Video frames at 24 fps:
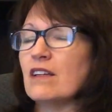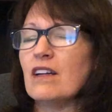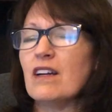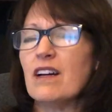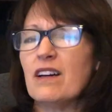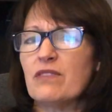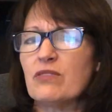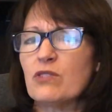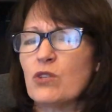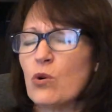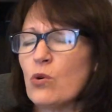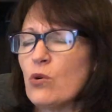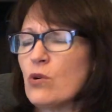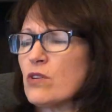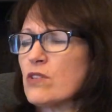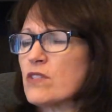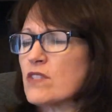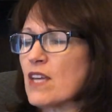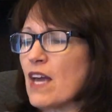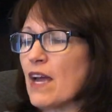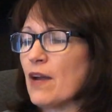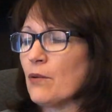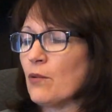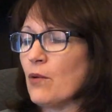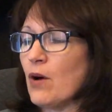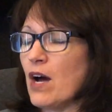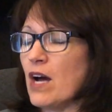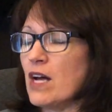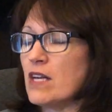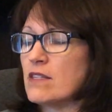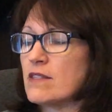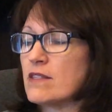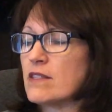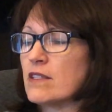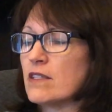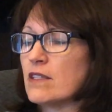Of course I
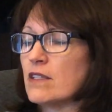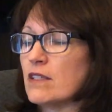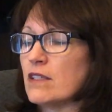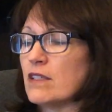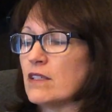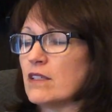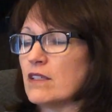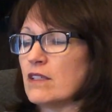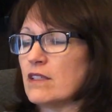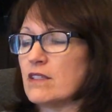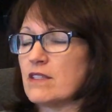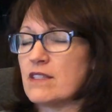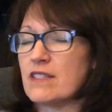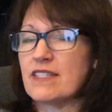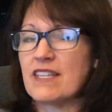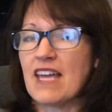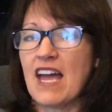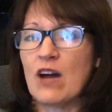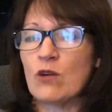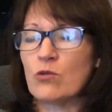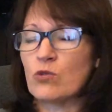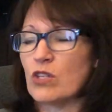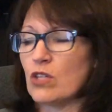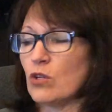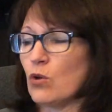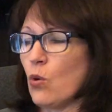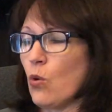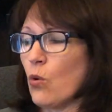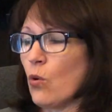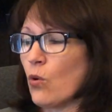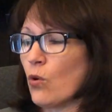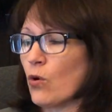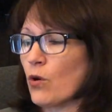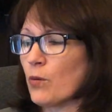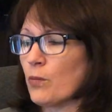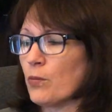was. It sounded
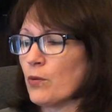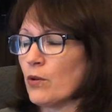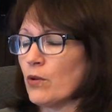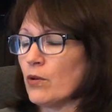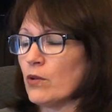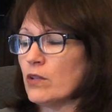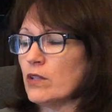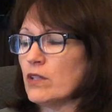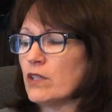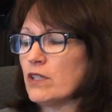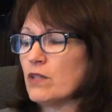horrible.